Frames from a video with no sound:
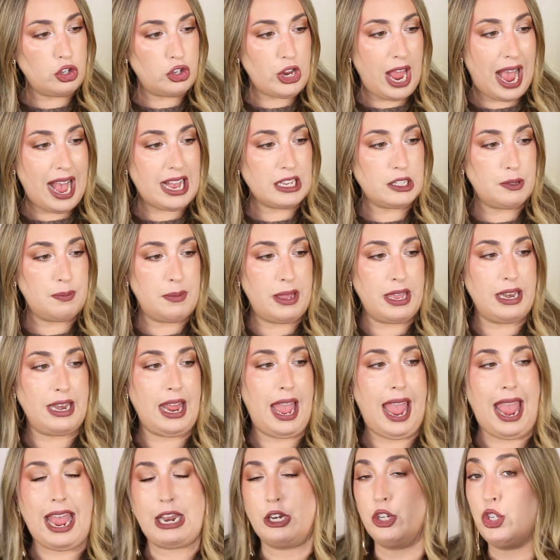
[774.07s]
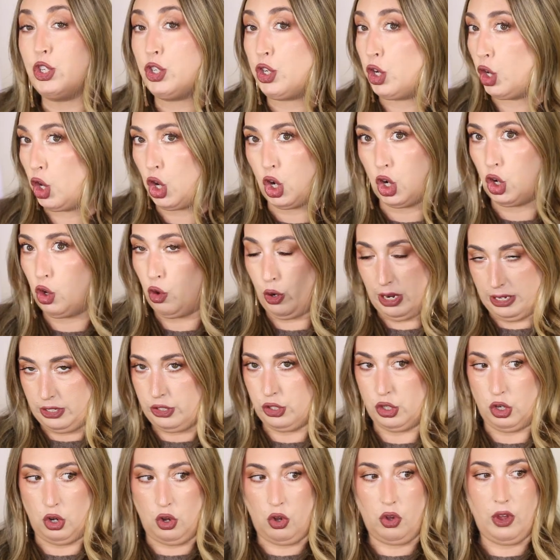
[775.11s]
jasmine, and sugar
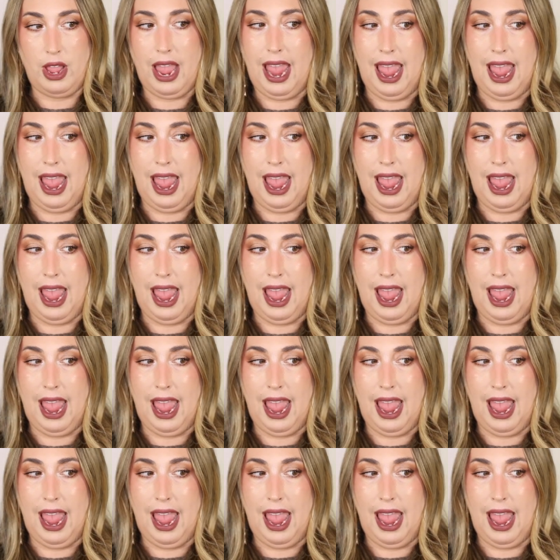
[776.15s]
crystal.